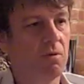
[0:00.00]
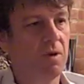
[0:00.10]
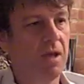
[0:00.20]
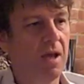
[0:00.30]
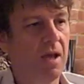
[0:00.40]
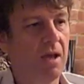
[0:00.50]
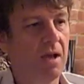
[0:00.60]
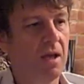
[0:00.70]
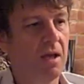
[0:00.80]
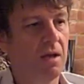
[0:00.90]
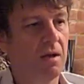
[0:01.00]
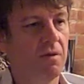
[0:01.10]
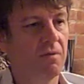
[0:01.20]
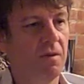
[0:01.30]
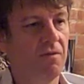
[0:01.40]
we had a
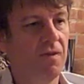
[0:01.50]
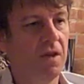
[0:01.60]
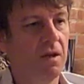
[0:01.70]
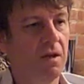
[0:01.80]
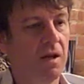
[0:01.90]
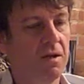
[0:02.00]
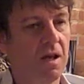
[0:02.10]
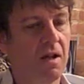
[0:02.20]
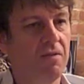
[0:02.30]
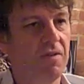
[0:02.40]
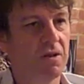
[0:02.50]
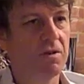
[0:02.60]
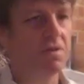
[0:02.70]
event down in Victory